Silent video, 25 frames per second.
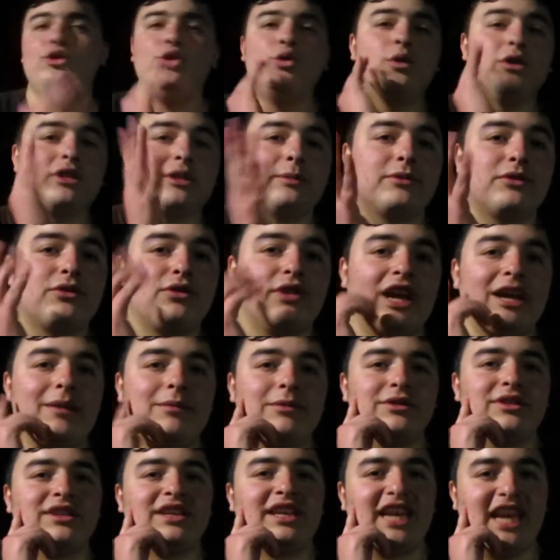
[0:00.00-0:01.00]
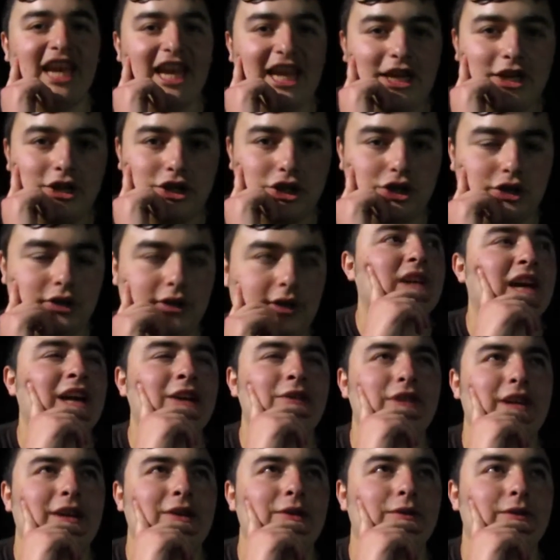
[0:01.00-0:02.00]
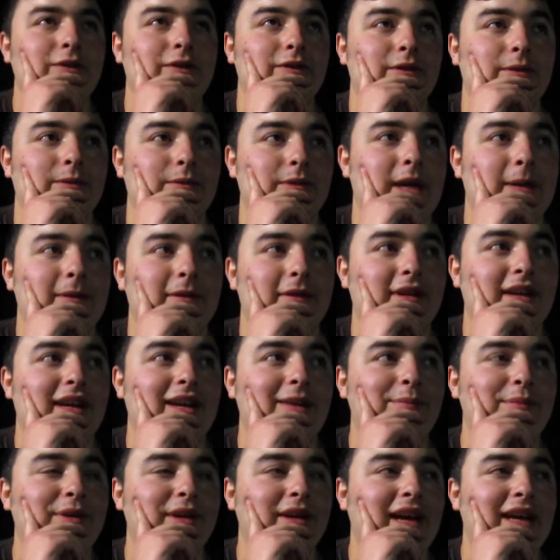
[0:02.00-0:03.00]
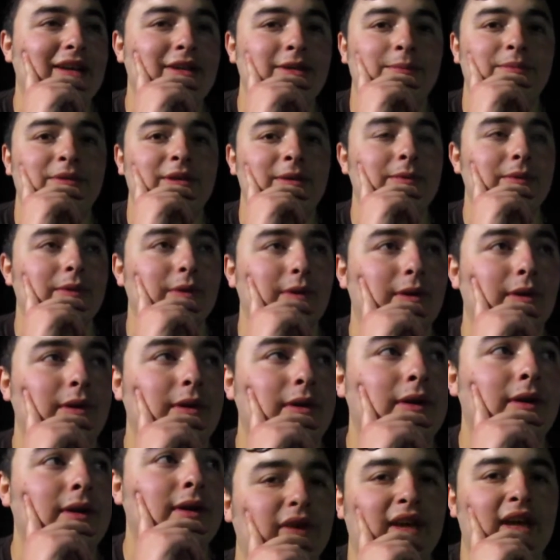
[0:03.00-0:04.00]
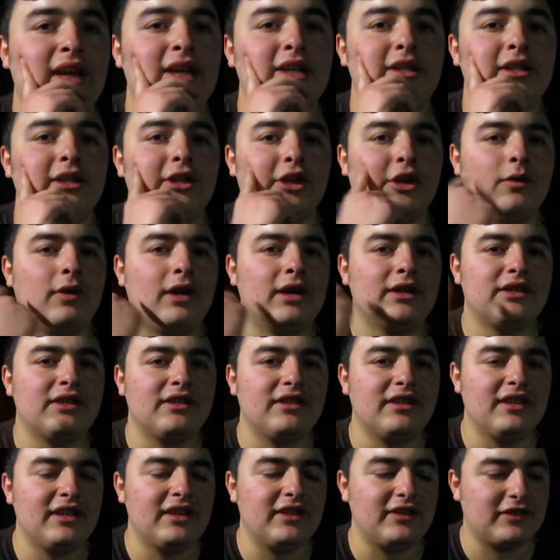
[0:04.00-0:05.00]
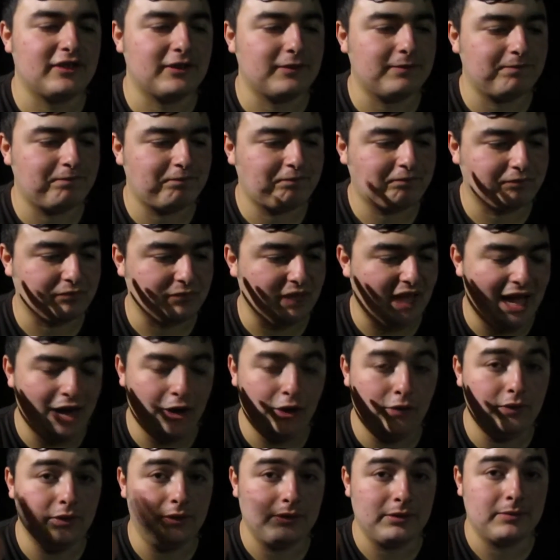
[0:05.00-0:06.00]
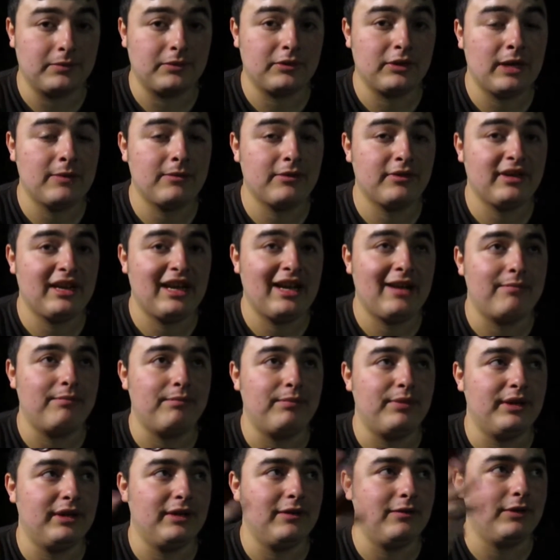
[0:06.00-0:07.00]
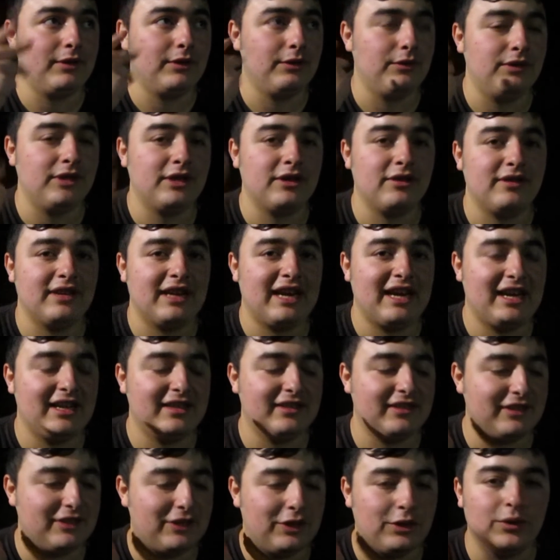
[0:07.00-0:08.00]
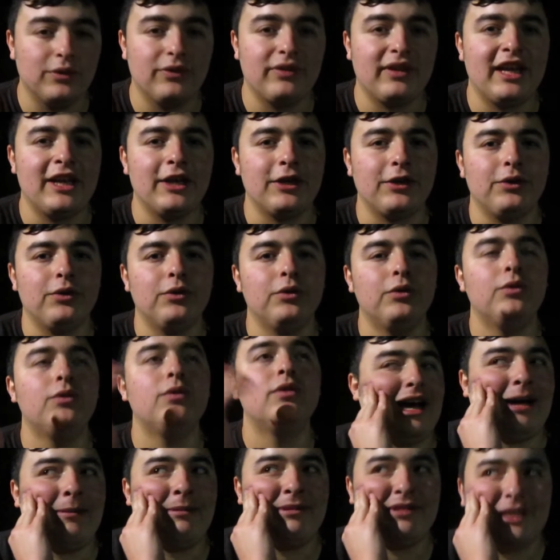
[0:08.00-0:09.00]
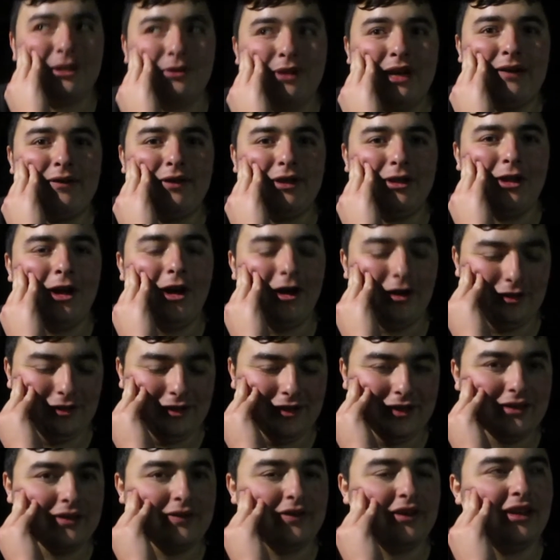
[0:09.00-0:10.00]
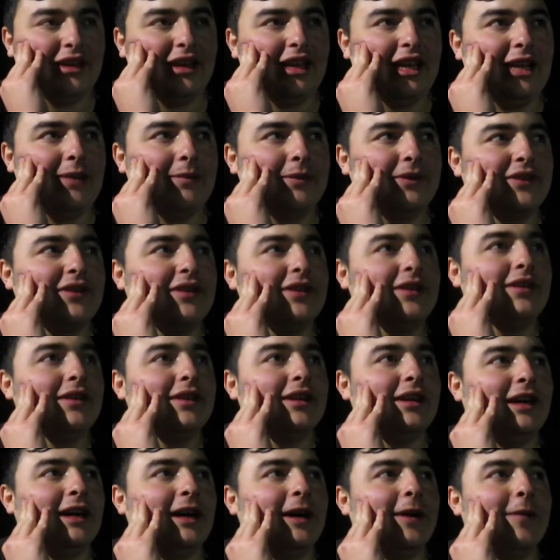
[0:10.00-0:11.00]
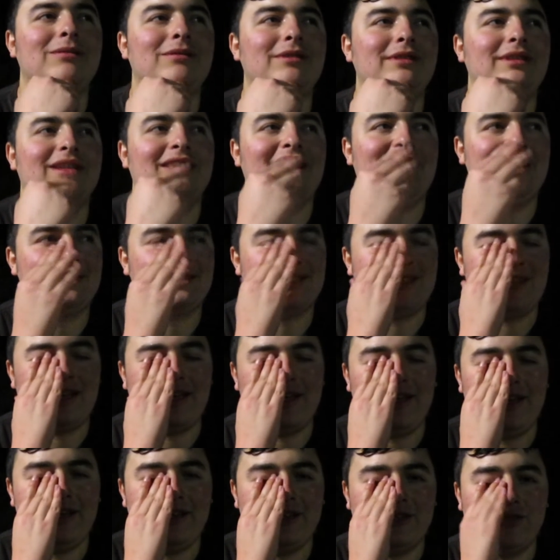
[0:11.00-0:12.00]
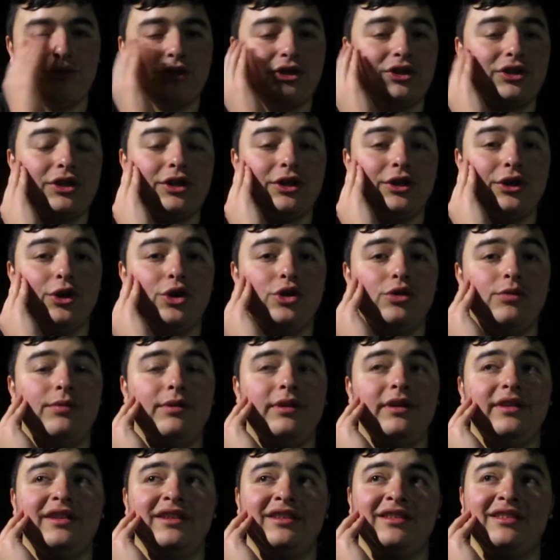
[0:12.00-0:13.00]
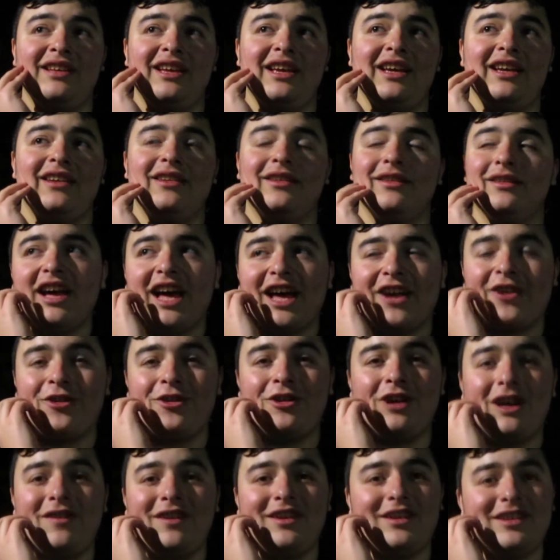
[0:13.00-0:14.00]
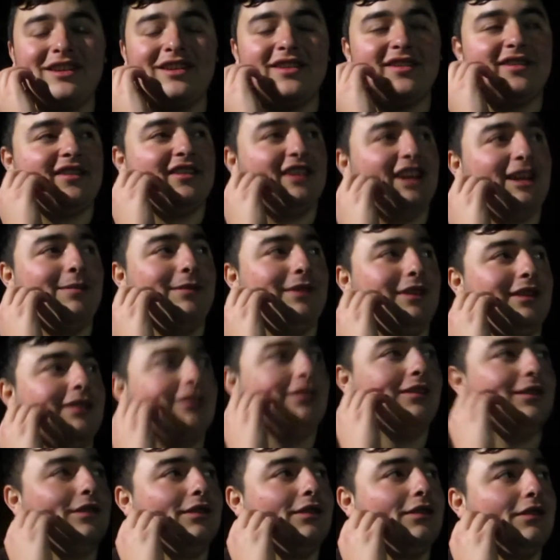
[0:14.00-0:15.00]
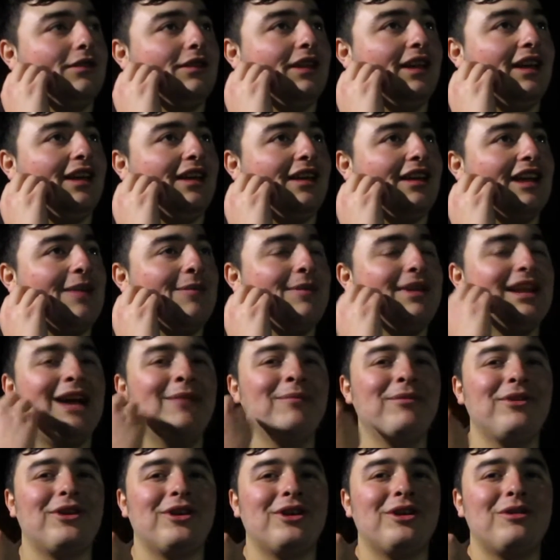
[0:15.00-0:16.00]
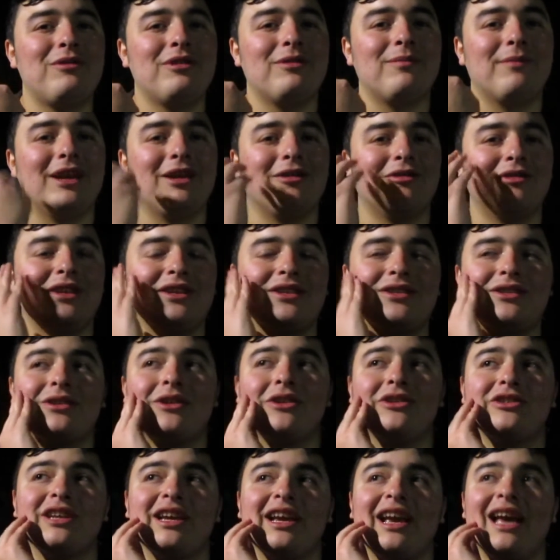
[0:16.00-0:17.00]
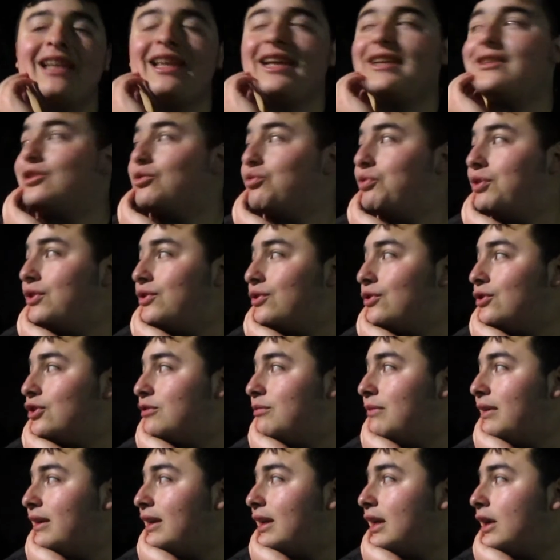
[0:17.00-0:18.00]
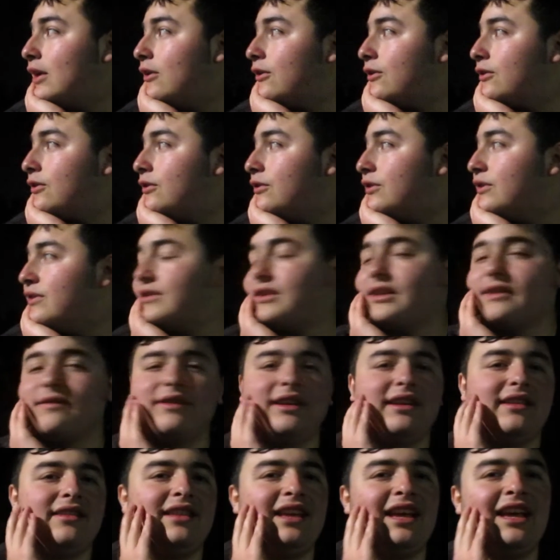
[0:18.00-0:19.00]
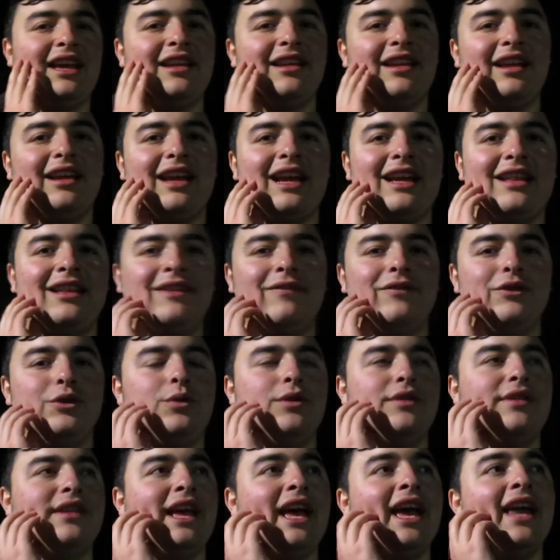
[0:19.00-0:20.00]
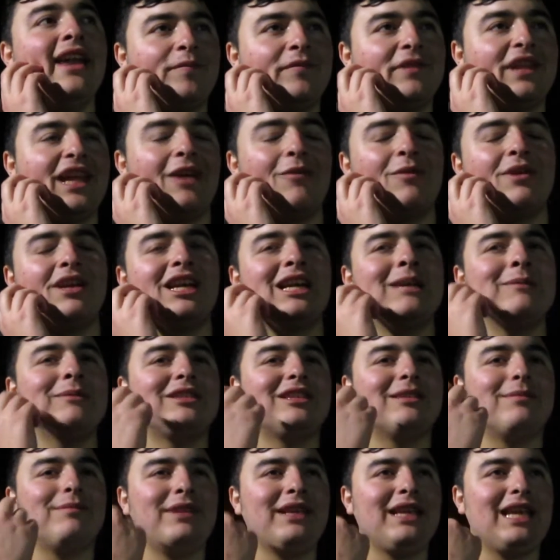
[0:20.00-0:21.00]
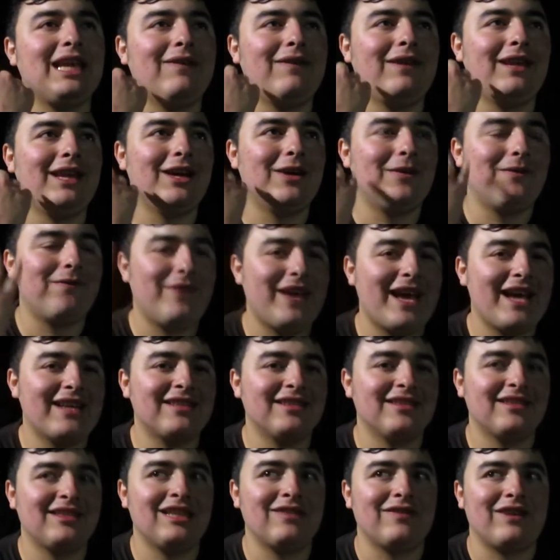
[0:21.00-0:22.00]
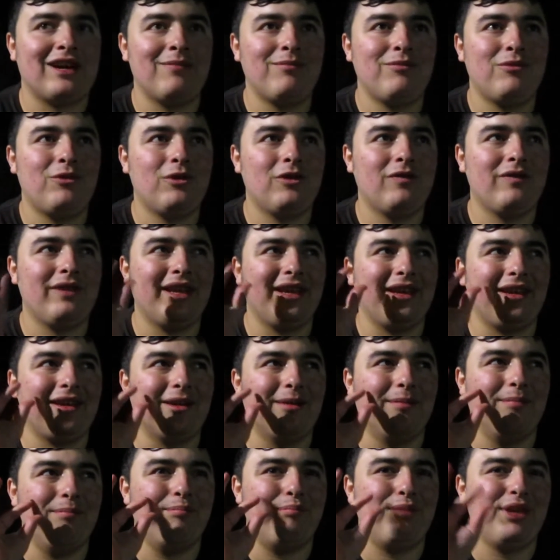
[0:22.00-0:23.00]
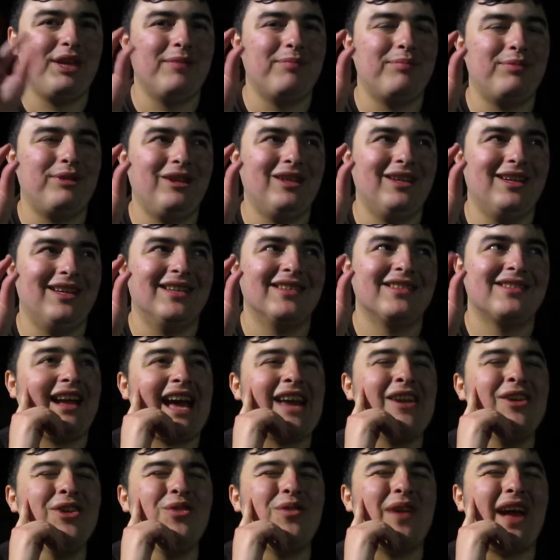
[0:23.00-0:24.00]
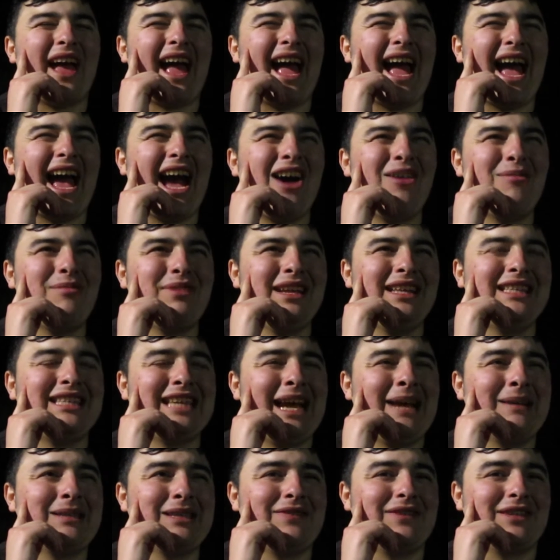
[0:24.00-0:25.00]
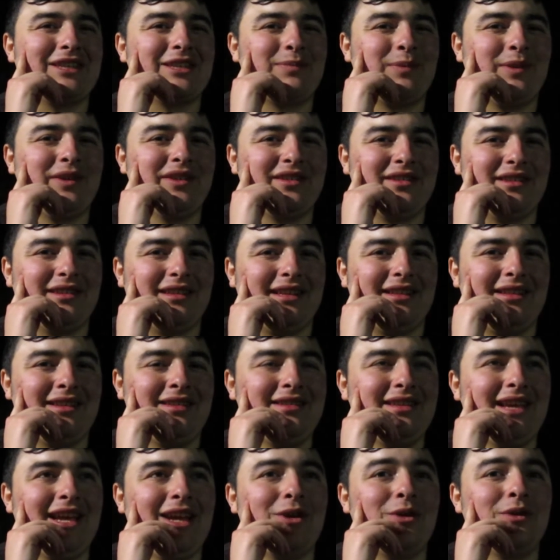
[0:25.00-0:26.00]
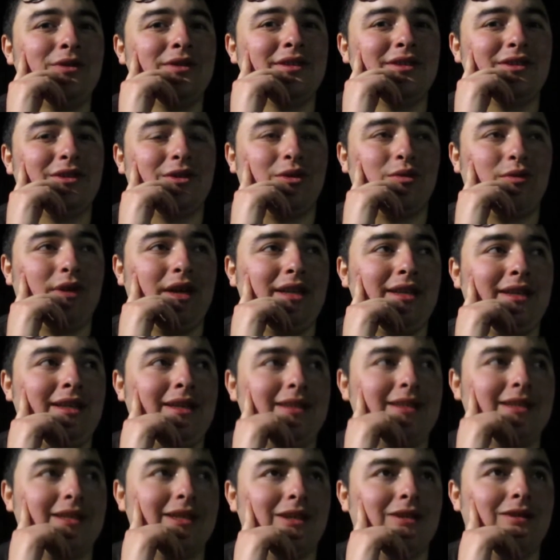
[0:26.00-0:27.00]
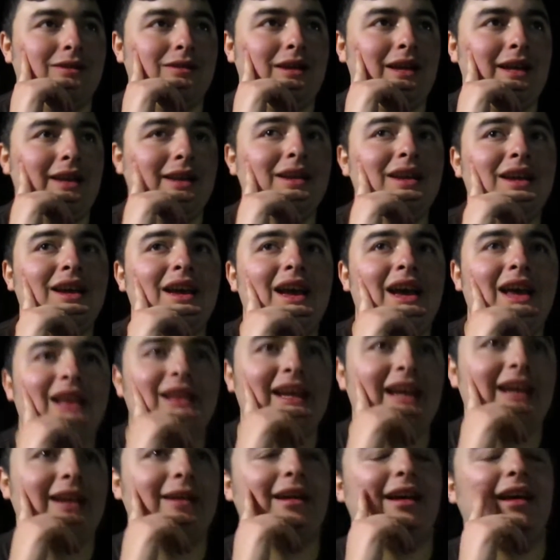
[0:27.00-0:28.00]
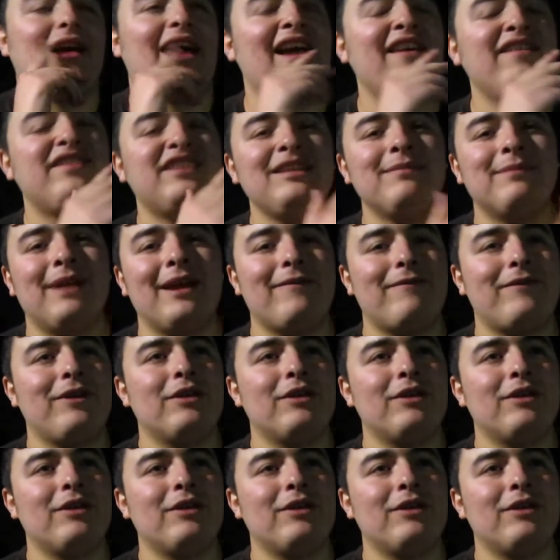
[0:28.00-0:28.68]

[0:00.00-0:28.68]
newer subscribers, Kaishly. I don't know if she's a subscriber, but I subscribe to her. Kaishly, you're watching this. I don't know if you're subscribed or not, but whether you did or not, still thank you. Obviously, I don't have a long list of the names. Really the last guy is Rich Kenobi. This guy, I don't know how he does it. I mean, I'm good with my research. Like, I like to research my characters and stuff like that. Like, I love doing that. Like, when it comes to me giving out facts and stuff, I'm more of like a B+. Like, I don't know how many times I've expressed it. Like, this guy goes into great detail. And like, I've seen my